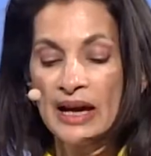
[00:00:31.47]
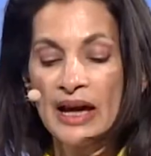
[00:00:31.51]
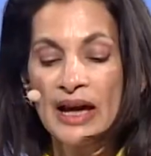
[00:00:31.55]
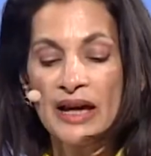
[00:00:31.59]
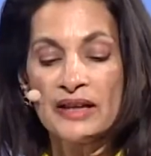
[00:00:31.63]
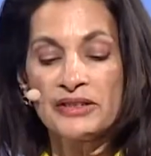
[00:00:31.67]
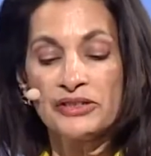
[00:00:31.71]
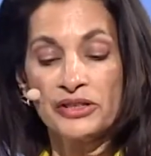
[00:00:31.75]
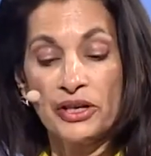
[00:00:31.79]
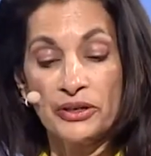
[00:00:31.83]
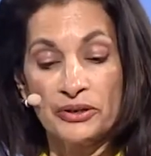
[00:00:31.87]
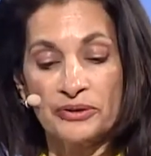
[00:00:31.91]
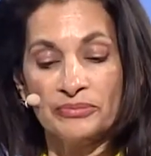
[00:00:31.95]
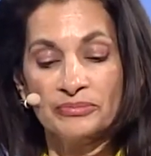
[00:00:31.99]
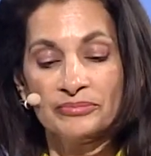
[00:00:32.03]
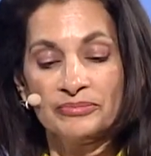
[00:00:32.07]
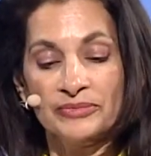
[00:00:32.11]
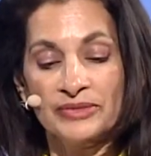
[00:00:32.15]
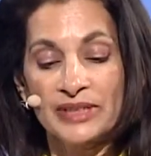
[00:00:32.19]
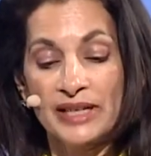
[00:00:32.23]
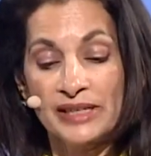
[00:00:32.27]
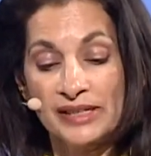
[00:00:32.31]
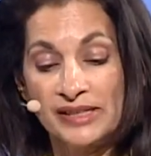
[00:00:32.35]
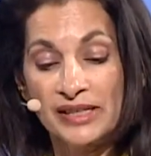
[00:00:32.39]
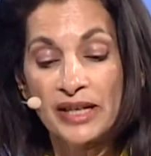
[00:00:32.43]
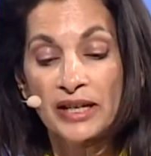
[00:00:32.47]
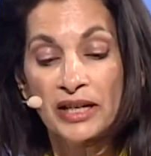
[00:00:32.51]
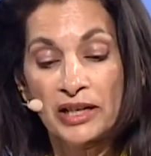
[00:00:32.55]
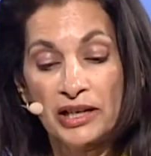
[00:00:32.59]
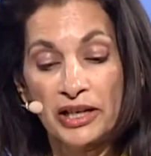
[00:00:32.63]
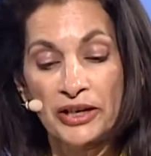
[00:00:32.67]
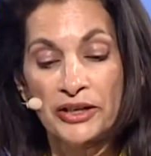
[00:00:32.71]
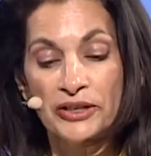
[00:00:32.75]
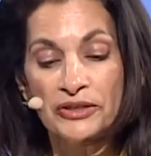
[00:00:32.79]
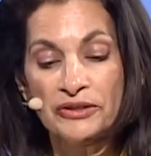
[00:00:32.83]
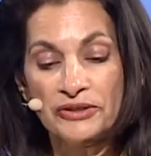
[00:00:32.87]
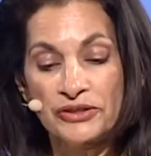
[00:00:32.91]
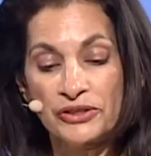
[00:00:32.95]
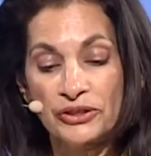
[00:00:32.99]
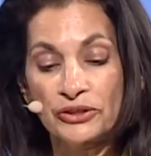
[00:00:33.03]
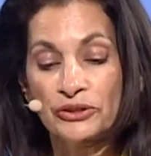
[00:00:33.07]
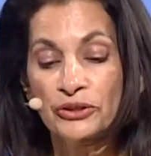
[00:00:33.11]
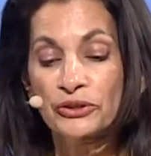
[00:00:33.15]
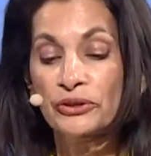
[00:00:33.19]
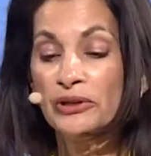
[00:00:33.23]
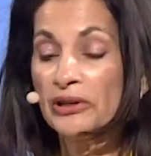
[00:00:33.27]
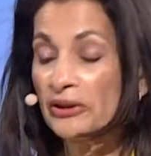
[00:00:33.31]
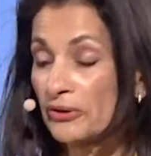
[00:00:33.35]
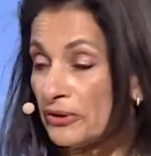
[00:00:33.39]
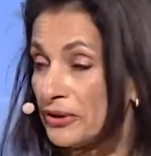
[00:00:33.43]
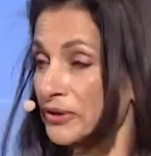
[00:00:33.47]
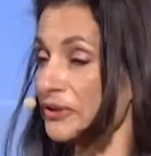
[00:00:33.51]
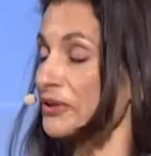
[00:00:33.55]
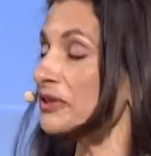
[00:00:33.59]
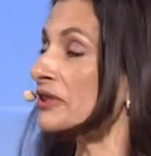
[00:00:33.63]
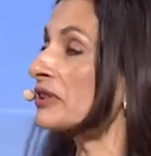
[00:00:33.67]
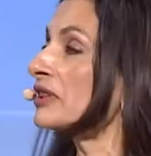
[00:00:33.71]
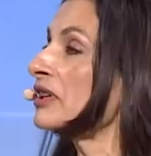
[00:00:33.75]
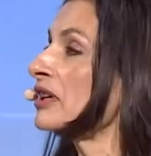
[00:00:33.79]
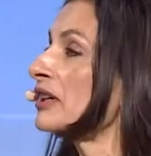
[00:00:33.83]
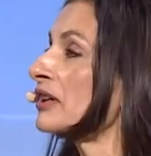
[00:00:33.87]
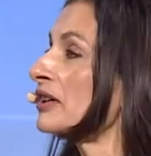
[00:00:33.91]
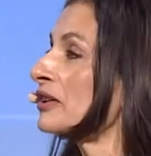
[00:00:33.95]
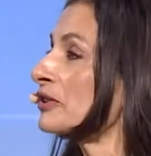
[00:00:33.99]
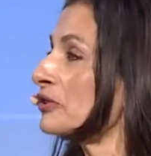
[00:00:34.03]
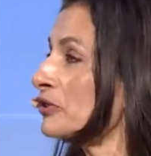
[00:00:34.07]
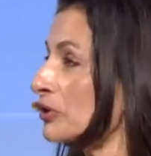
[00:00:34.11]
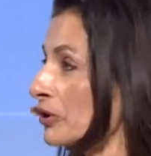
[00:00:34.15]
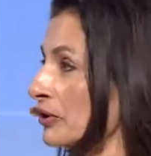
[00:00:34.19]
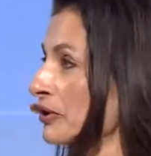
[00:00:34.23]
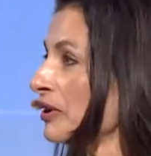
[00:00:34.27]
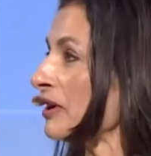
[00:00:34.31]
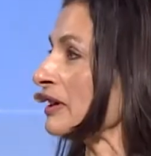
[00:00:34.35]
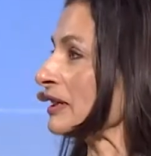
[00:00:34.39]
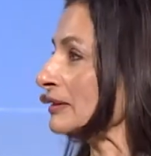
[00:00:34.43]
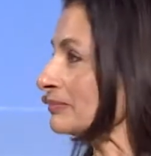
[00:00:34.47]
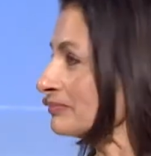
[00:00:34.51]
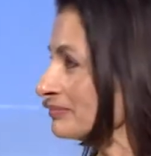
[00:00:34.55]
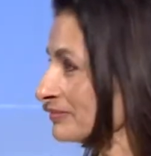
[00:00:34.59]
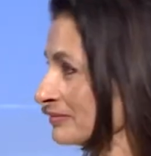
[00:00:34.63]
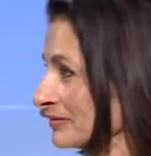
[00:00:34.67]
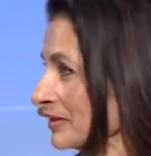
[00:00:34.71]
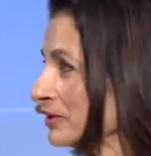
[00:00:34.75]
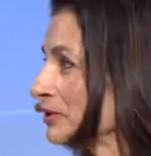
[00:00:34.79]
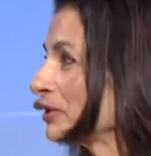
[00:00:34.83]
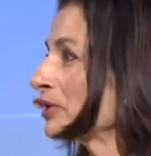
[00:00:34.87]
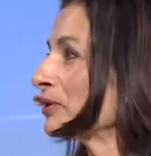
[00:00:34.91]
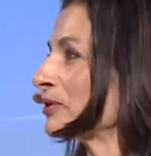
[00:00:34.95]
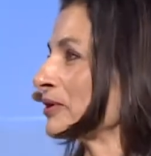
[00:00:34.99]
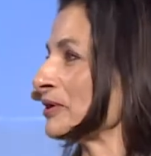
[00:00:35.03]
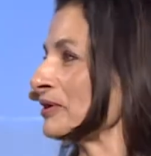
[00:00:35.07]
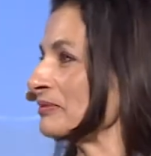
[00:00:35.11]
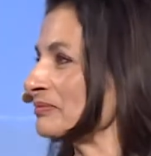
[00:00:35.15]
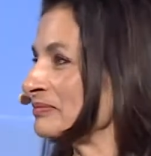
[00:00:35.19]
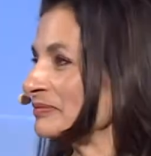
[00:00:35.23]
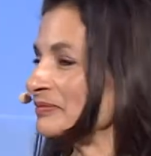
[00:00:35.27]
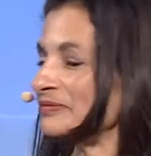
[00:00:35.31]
So let's say hello to Guloren Turan. Guloren.